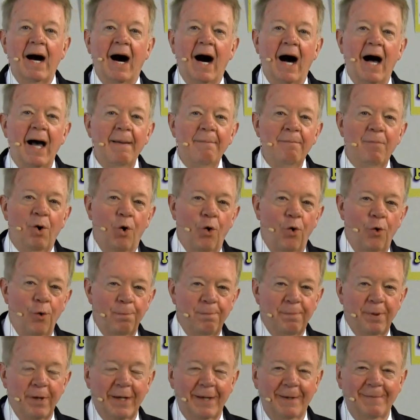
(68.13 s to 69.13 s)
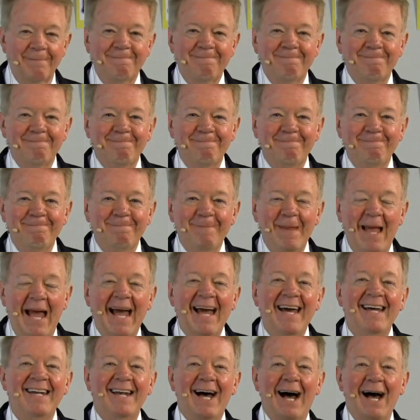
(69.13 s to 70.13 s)
I'm open
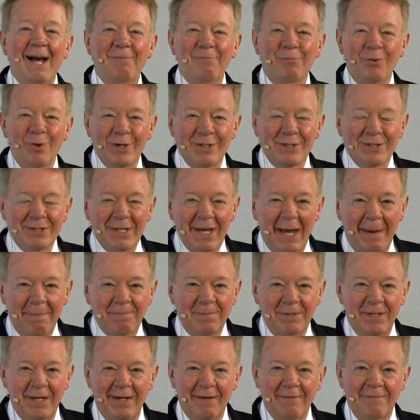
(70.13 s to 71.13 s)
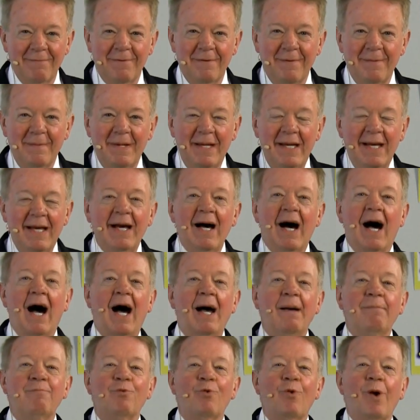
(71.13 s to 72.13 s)
and I'm receptive.
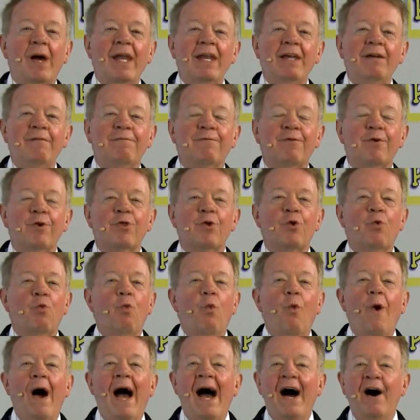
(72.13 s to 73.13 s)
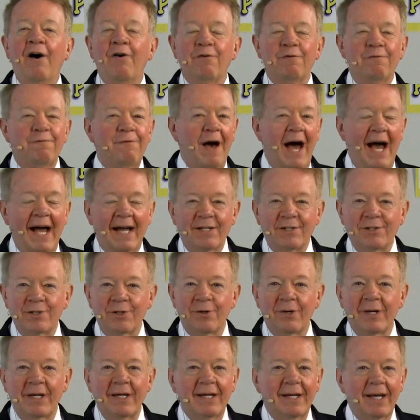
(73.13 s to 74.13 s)
I'm ready for the wow
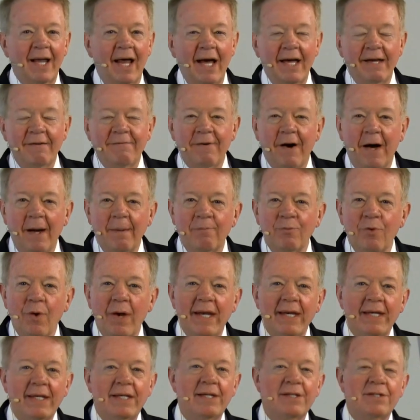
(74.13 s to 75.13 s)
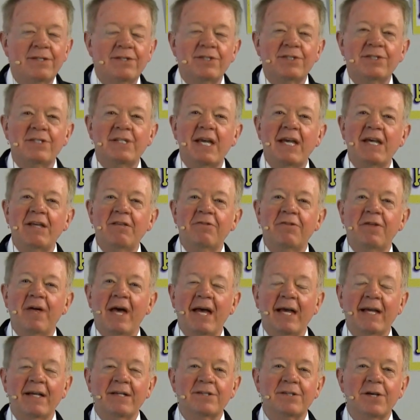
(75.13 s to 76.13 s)
factor in life. I'm ready to see
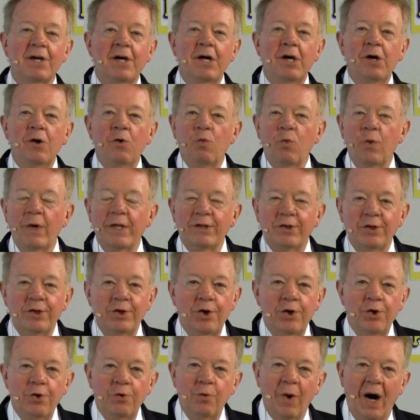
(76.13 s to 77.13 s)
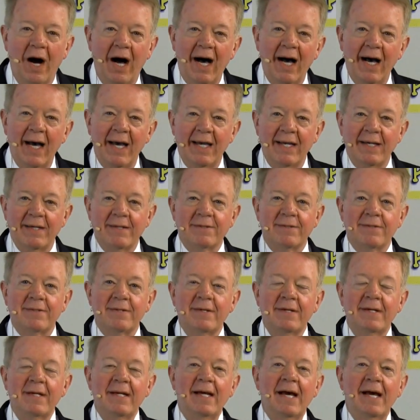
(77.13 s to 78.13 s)
things with new eyes.